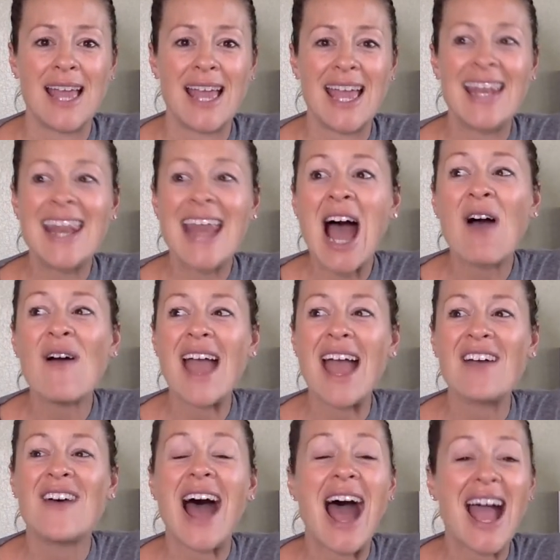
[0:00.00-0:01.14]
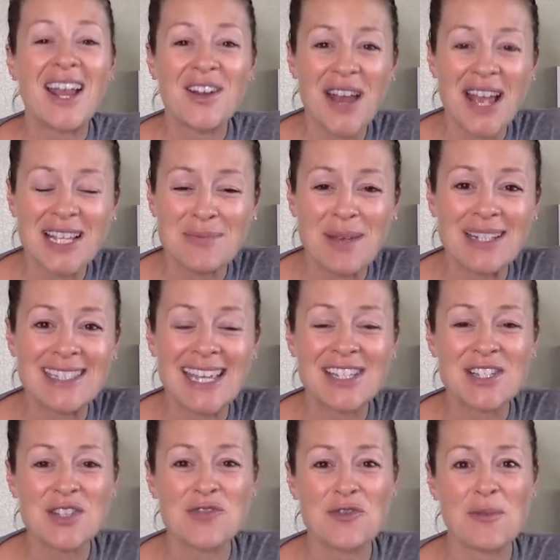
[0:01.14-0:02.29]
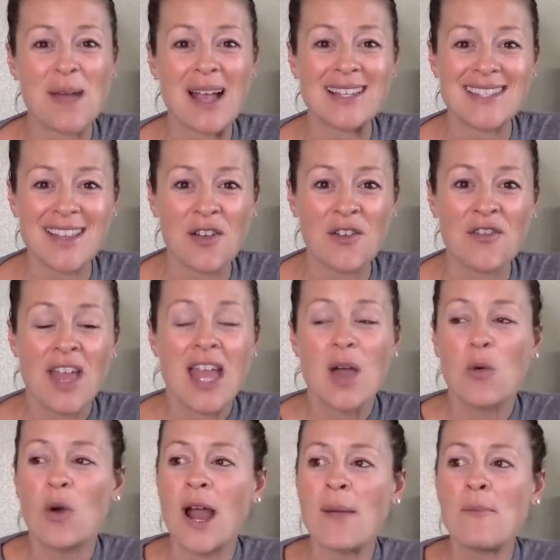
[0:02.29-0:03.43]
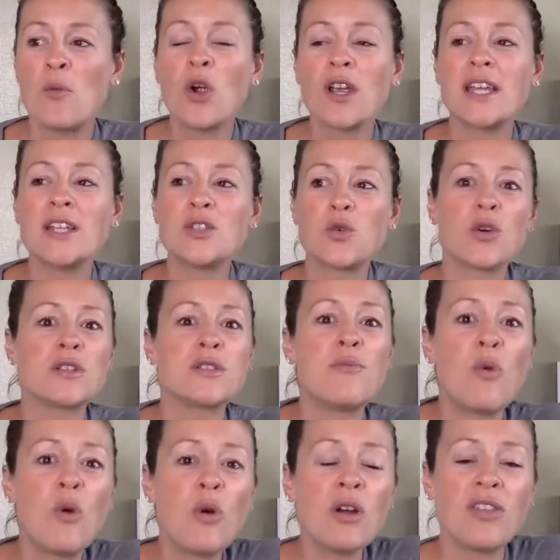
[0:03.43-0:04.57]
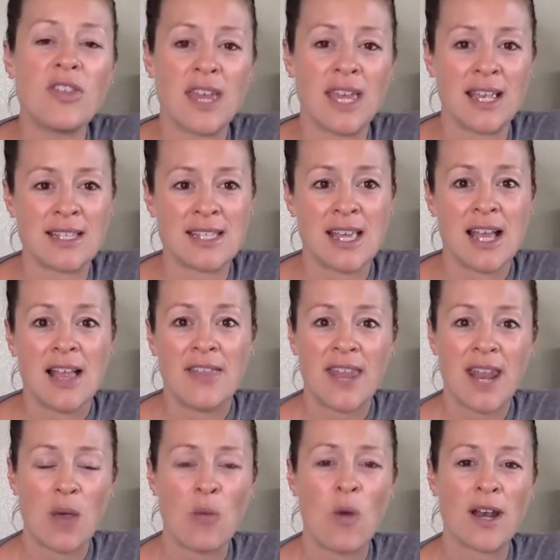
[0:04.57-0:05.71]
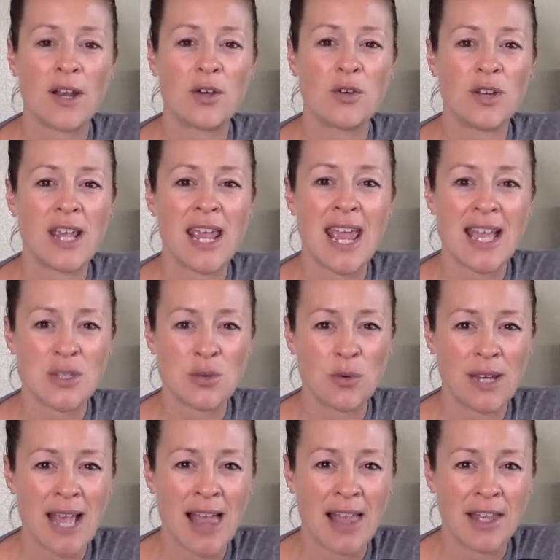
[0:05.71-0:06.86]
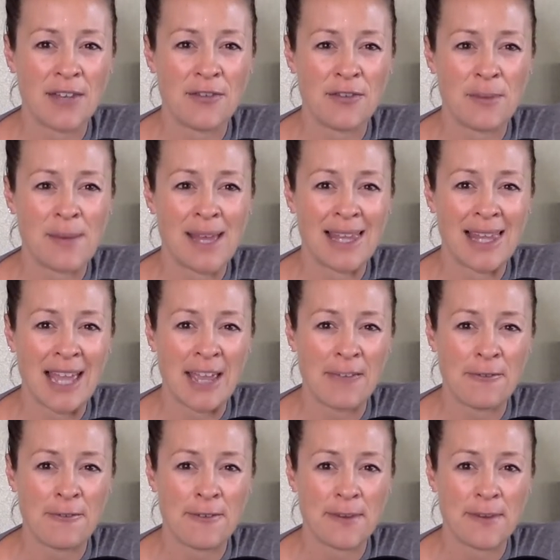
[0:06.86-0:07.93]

And now I have higher expectations for myself where I'm working towards more things that I want to create as a reality for my life.